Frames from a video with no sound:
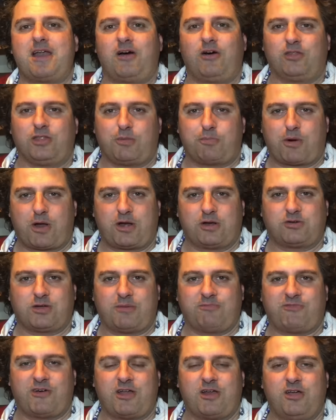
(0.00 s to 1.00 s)
on the
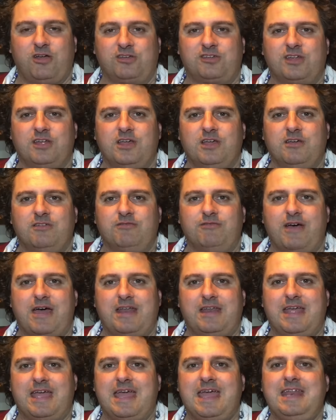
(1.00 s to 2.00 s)
prototype photos
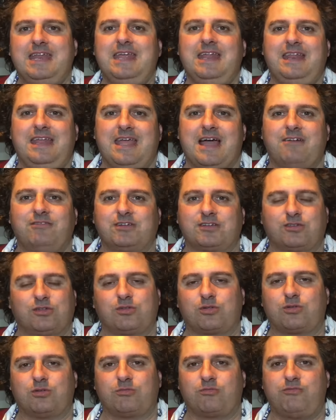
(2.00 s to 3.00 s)
than any of the others.
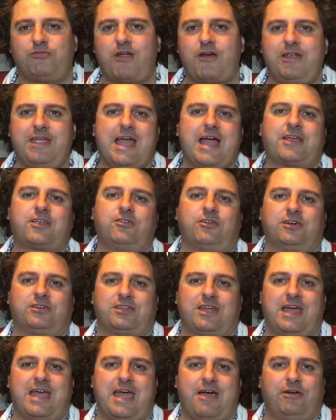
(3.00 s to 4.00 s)
Look very accurate
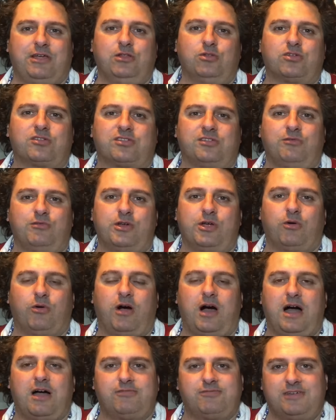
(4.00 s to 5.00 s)
to how he looks in real
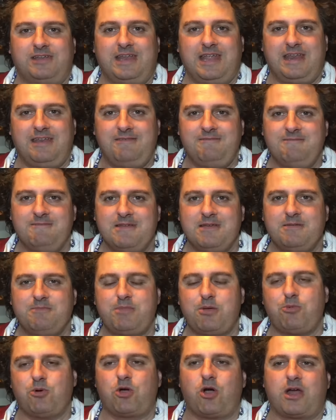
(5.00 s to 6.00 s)
life. And then
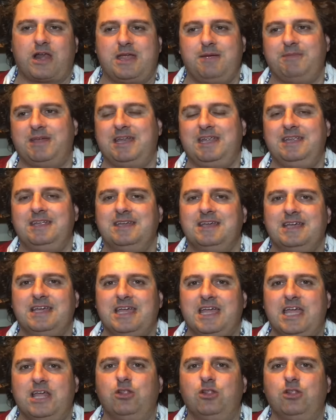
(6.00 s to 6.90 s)
people got him and he